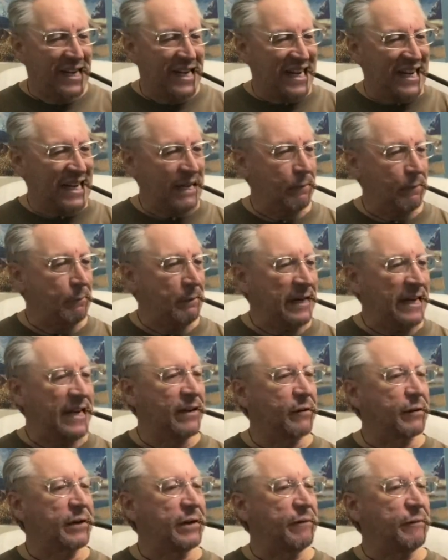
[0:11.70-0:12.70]
I'm
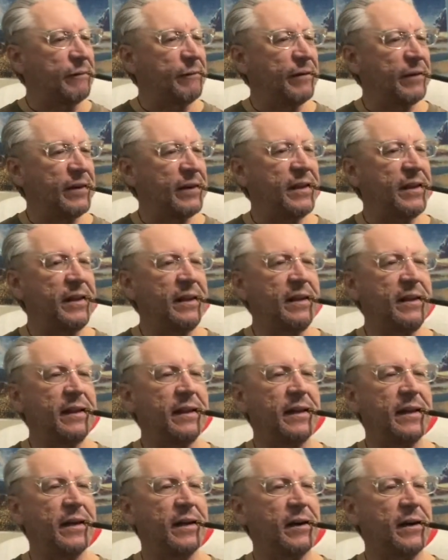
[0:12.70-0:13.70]
Neil
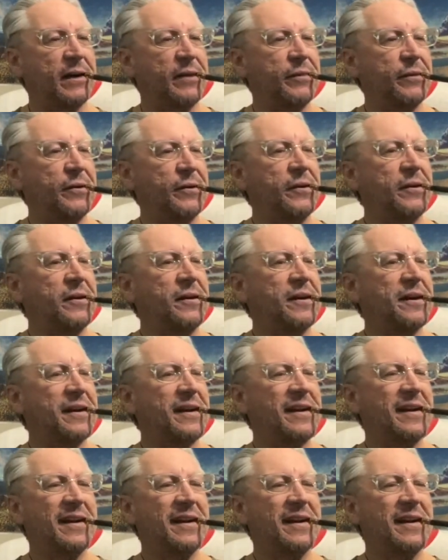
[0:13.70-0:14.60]
Gilfillan, the author.